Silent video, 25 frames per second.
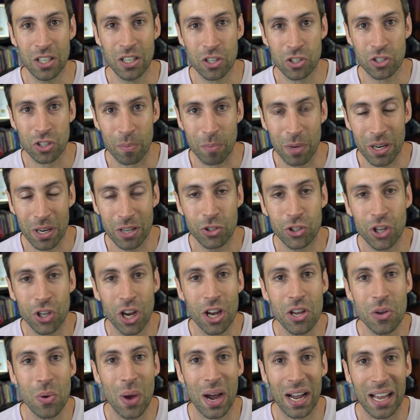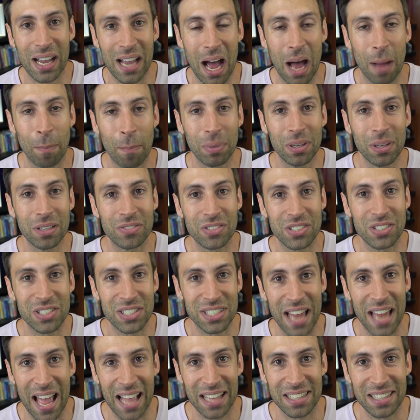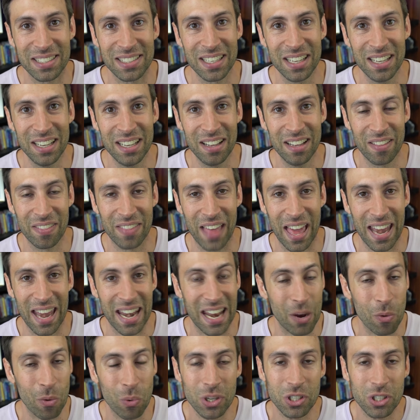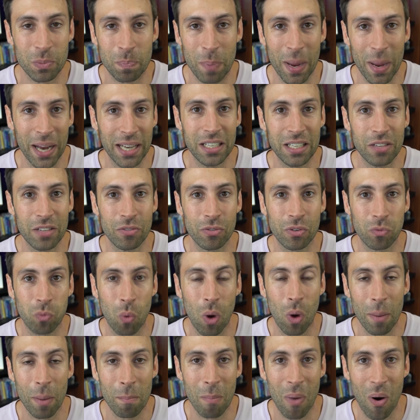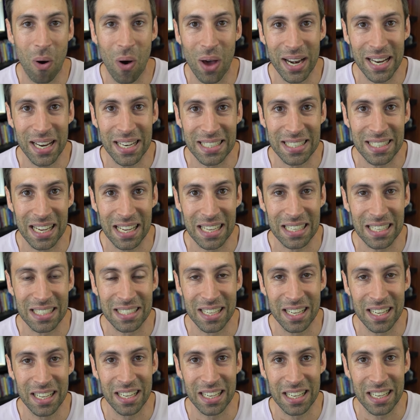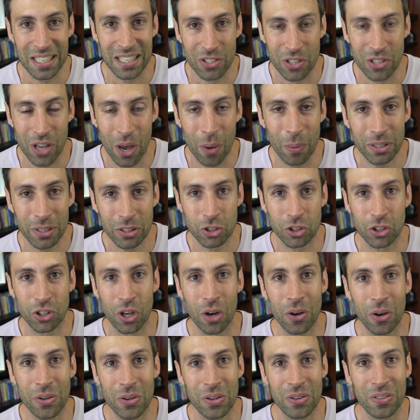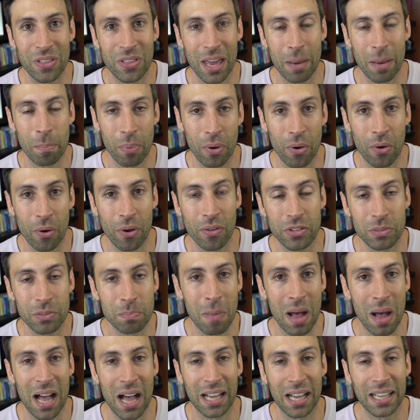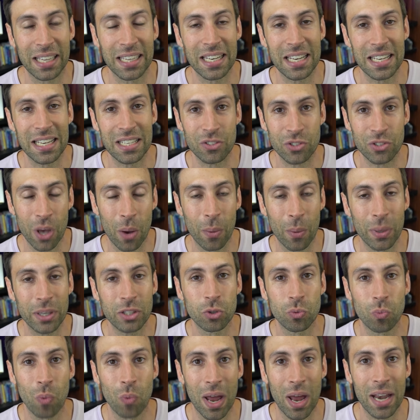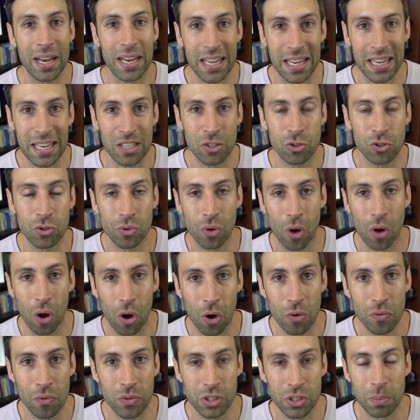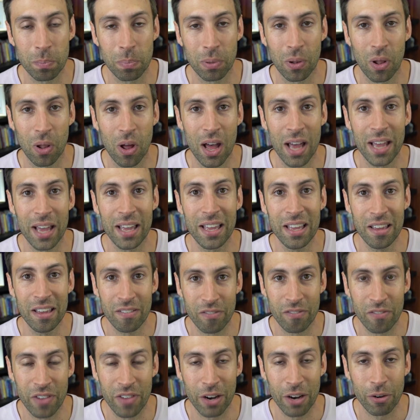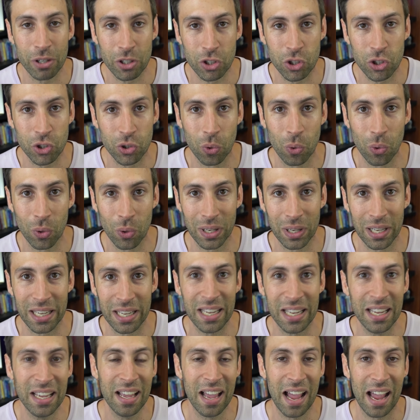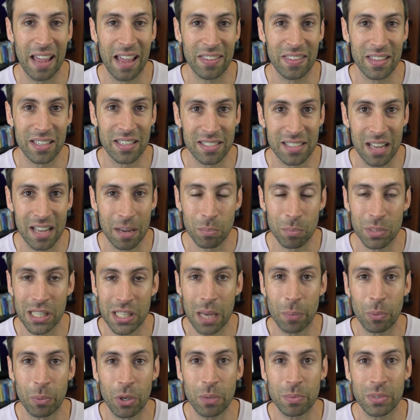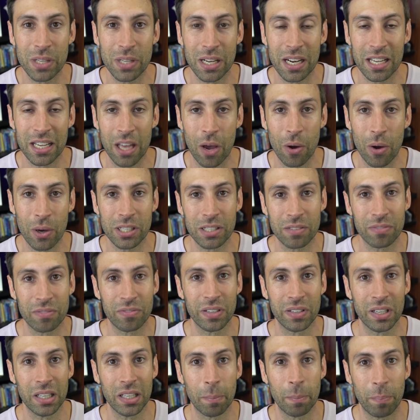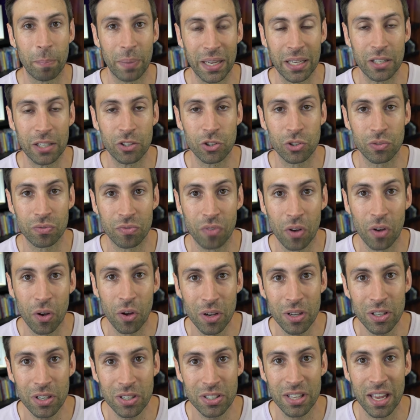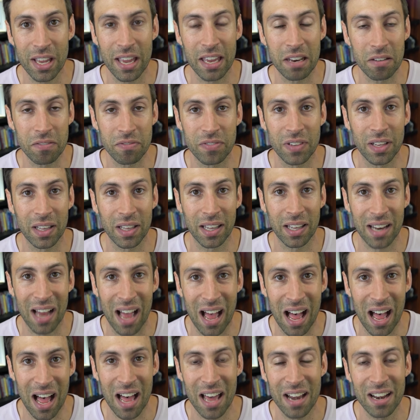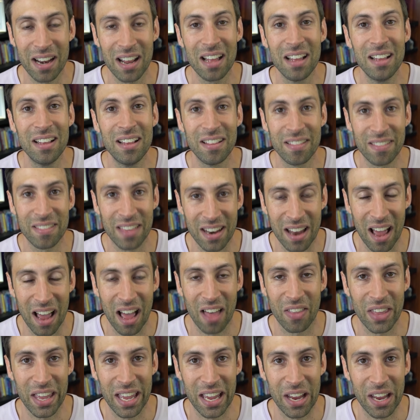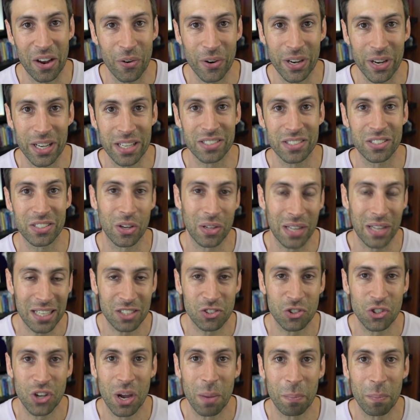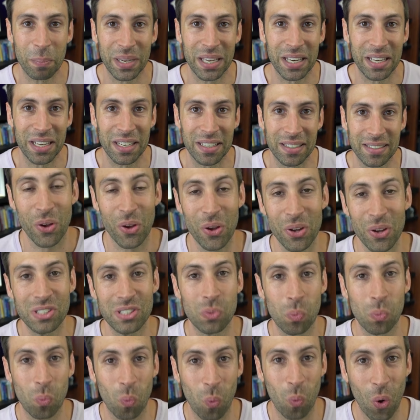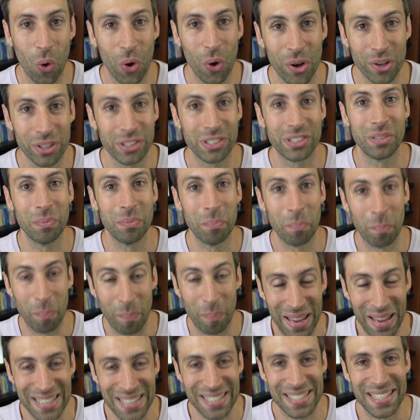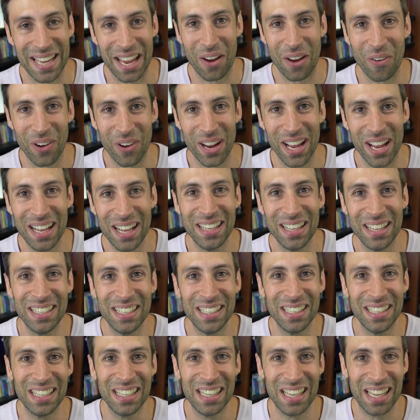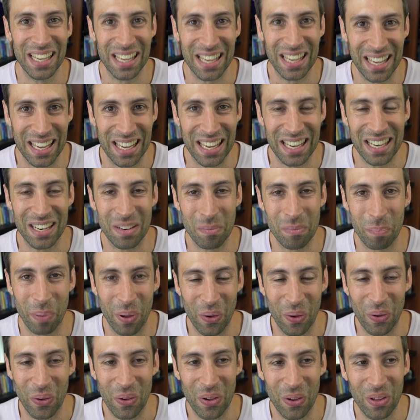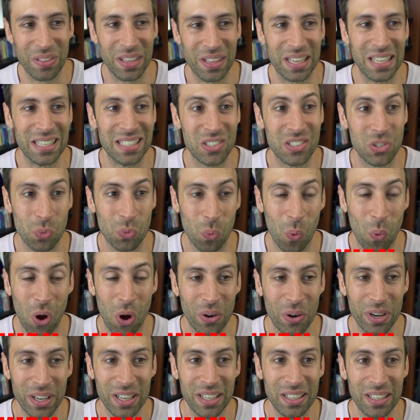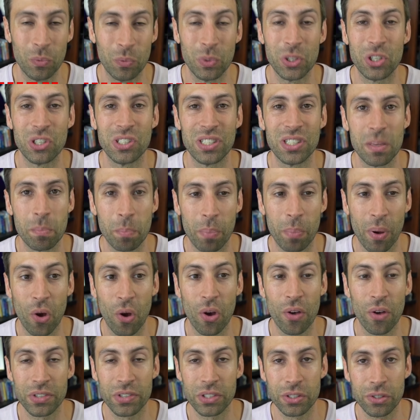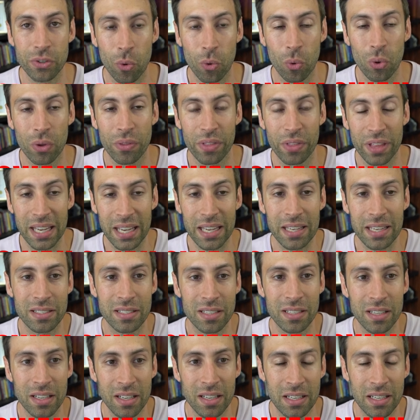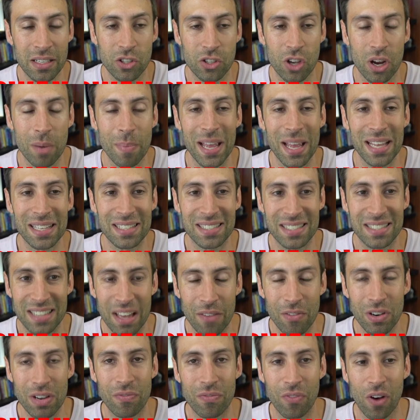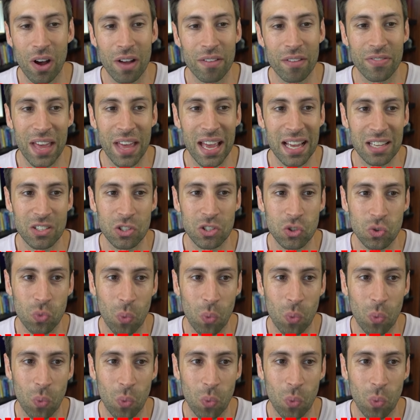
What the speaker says: So I'm going to show you a couple of stats that, irrespective of what mining does, is going to show you that Perth's market is going to run into oversupply very shortly. And there's some suburbs that are going to feel a pinch first and feel it harder than other areas. So let's jump in. First, worst, best area in Perth is Swan, which is in Perth's northeast. It's got about 75,000